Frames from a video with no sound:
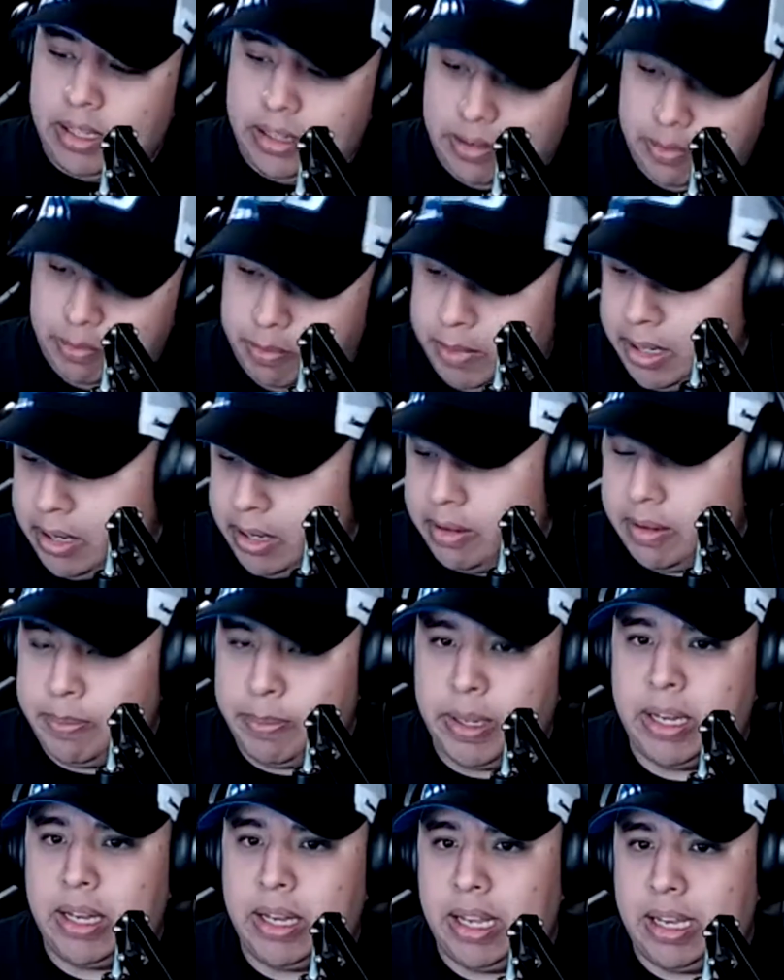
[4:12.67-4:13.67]
we know
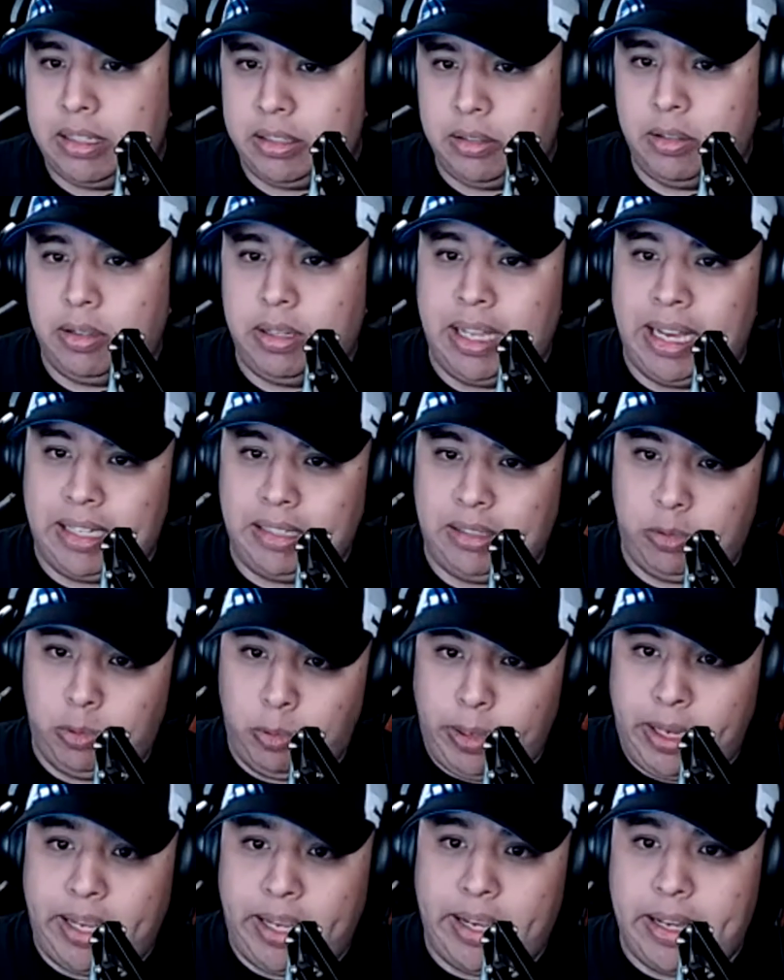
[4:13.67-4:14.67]
about last
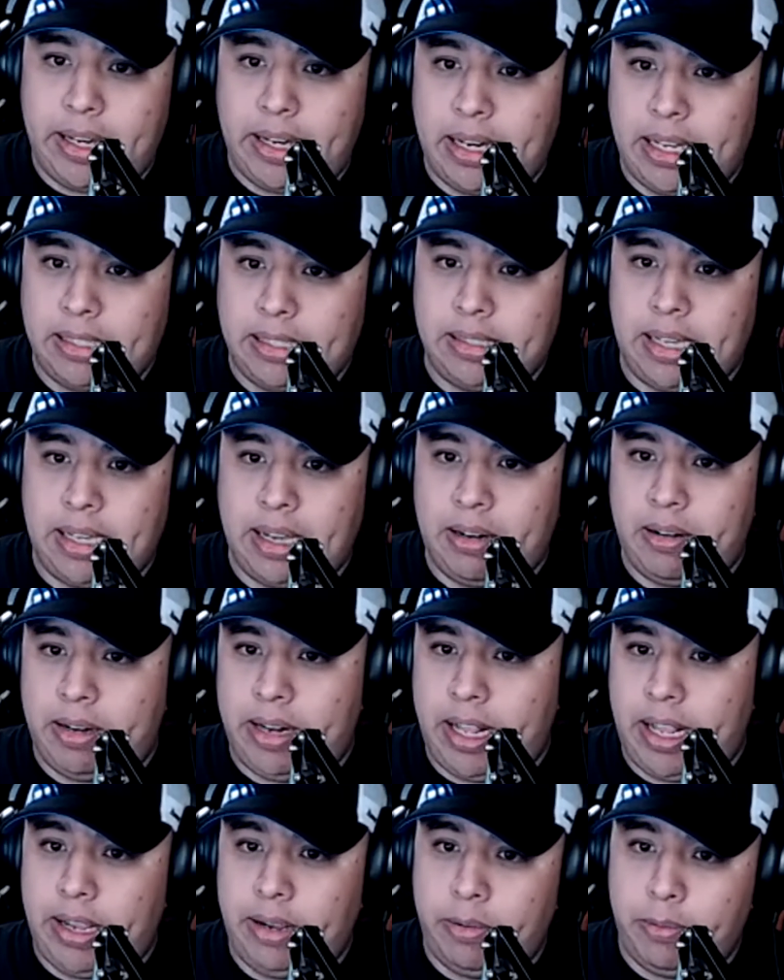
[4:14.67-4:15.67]
weekend, last
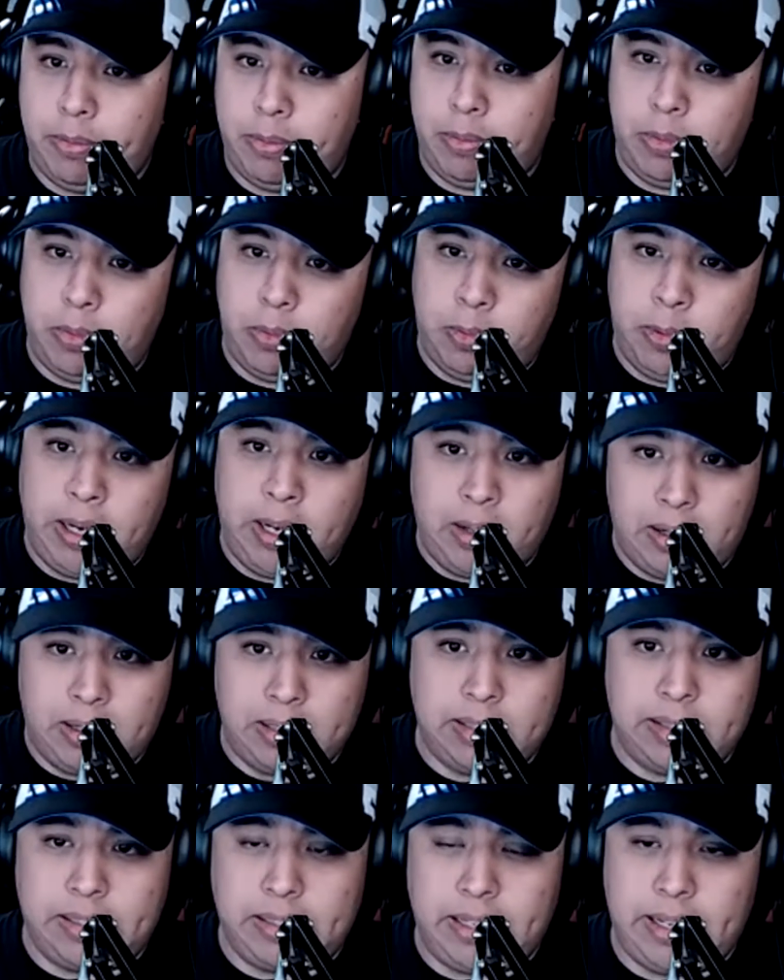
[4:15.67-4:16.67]
Saturday, we
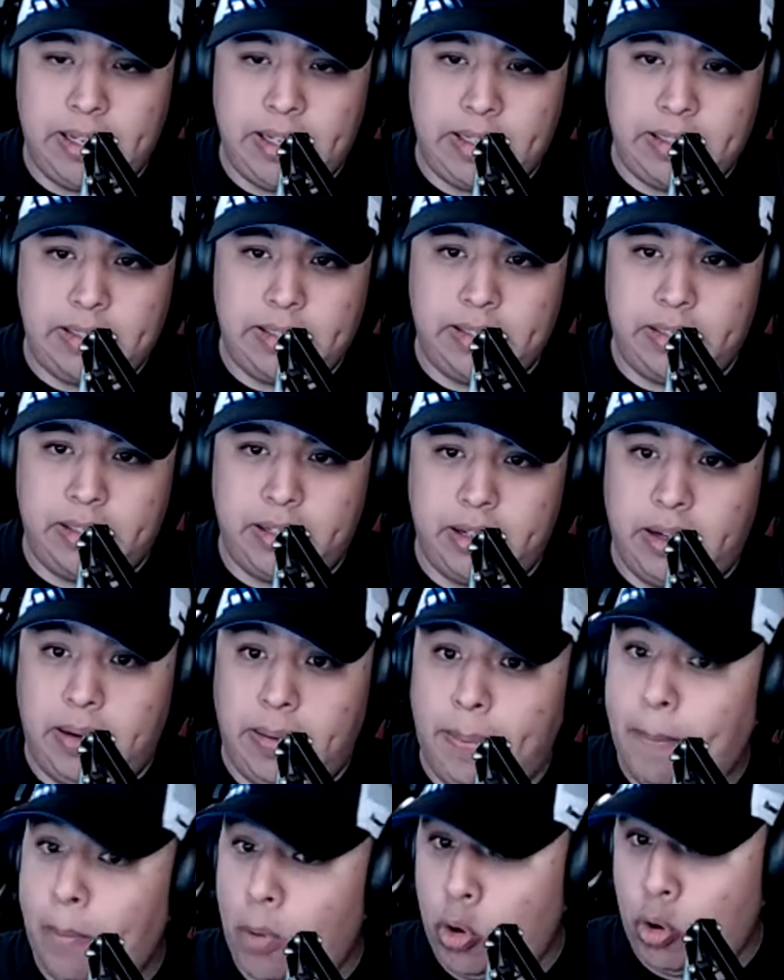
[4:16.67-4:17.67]
lost against
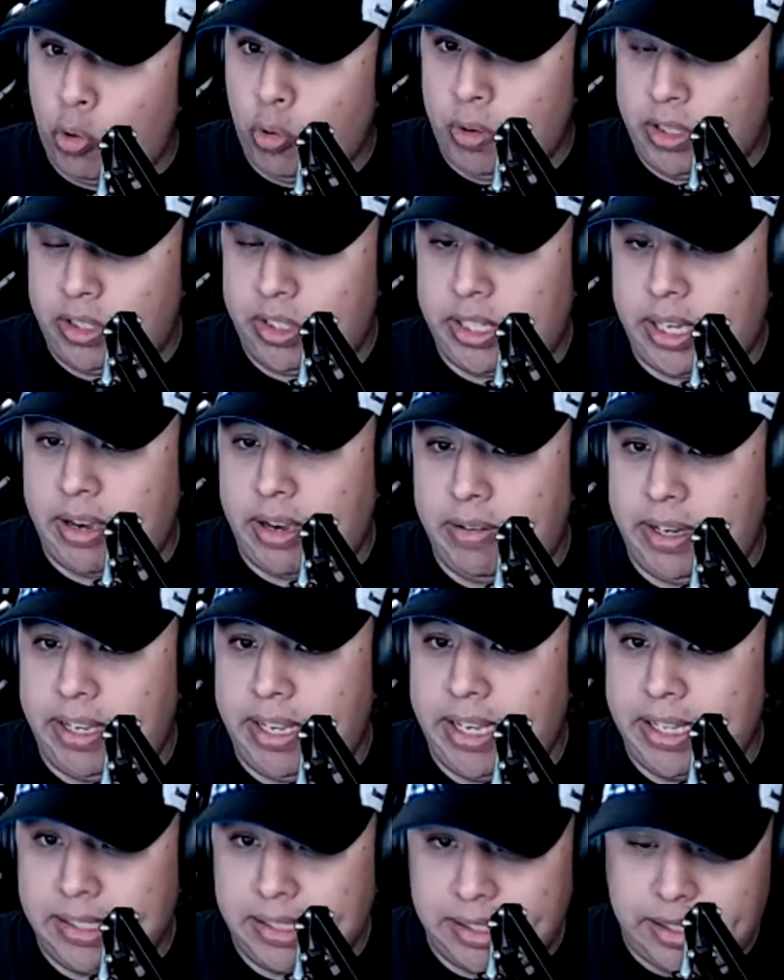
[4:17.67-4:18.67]
Orange
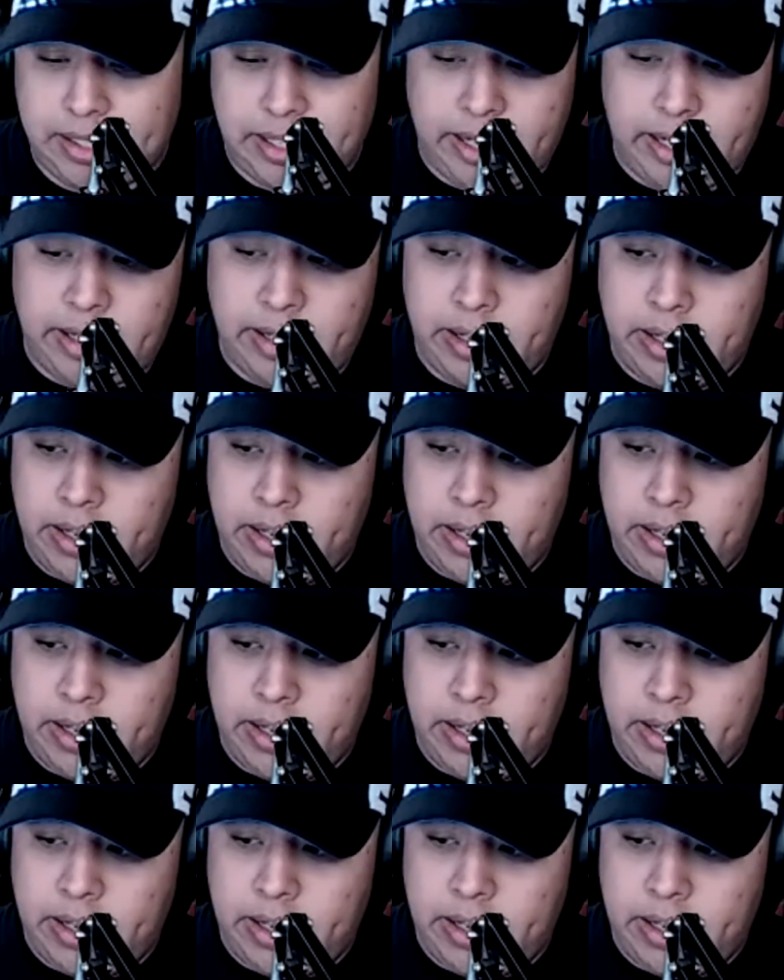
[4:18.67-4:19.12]
County SC.